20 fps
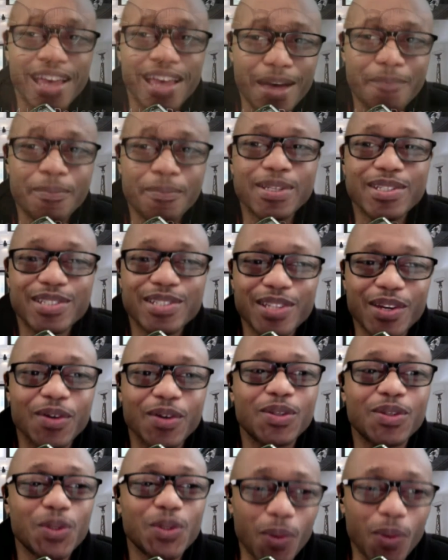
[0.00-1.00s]

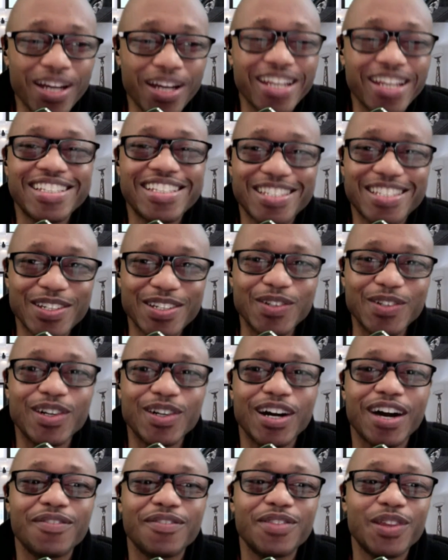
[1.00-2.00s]
episode 22
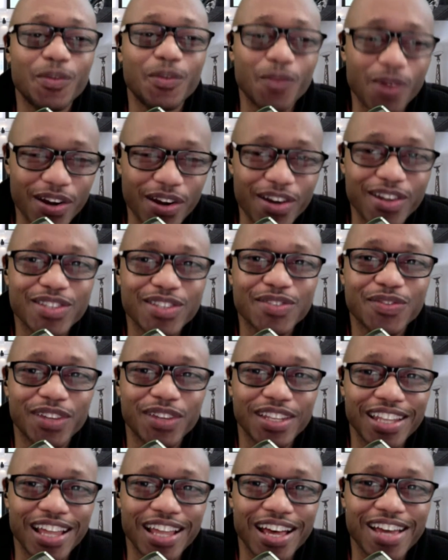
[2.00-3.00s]
of the Words for
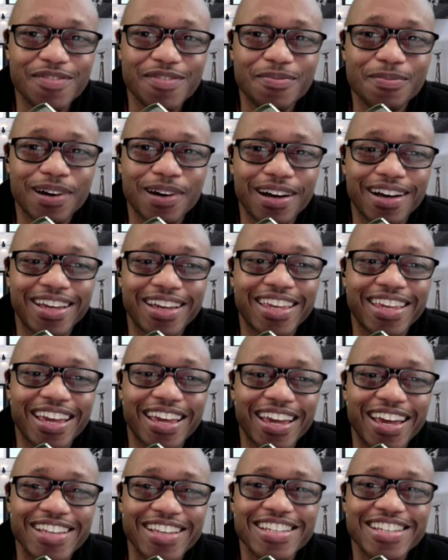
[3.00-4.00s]
Life
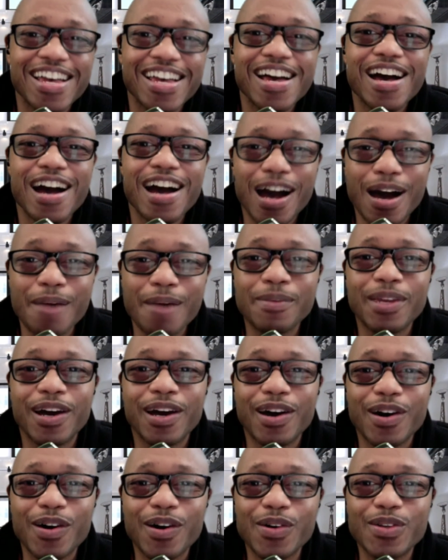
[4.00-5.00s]
podcast. I'm your
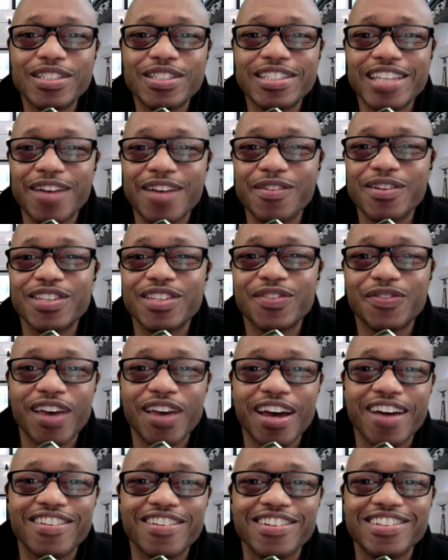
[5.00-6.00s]
host, Terrence
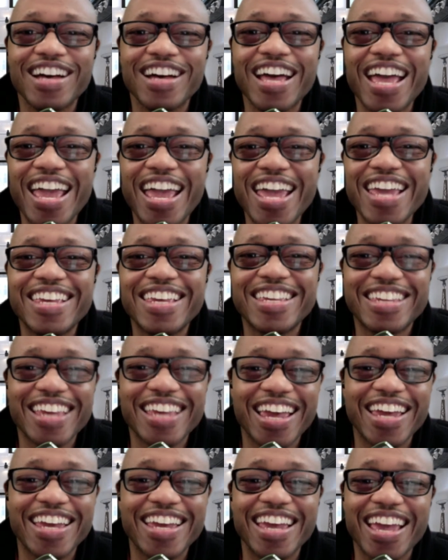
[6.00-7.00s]
Farrell,
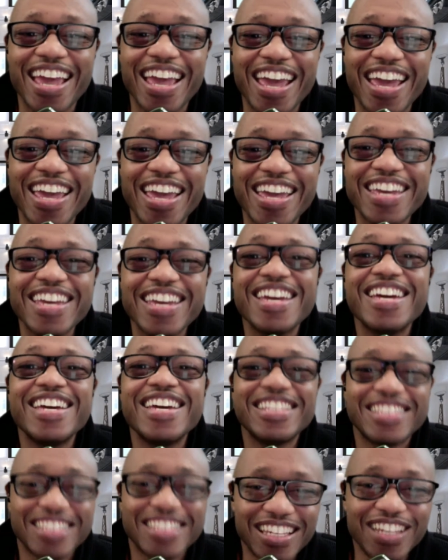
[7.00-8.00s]
aka
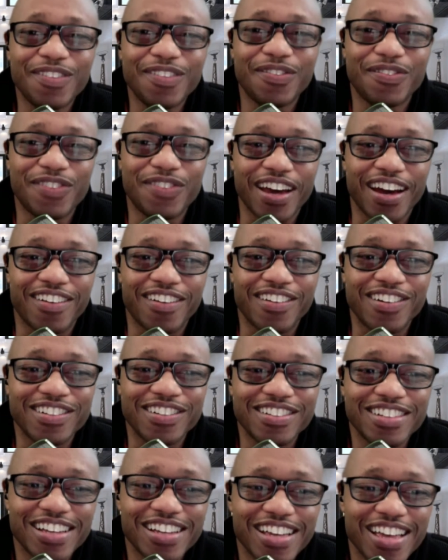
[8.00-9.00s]
T. Farrell.
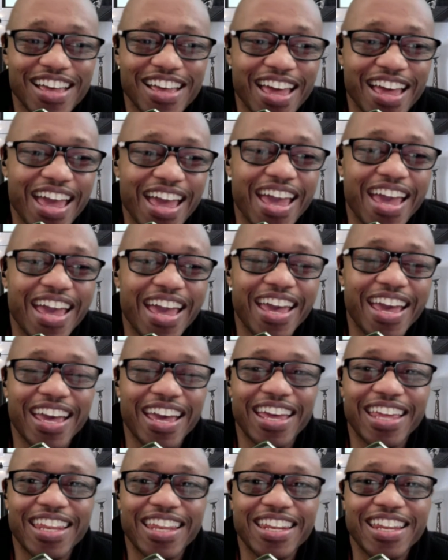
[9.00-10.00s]

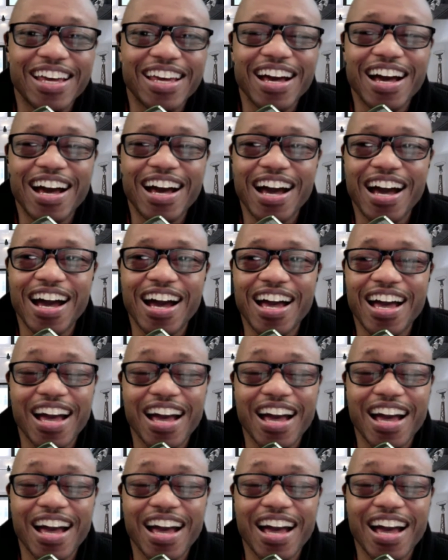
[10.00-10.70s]
And I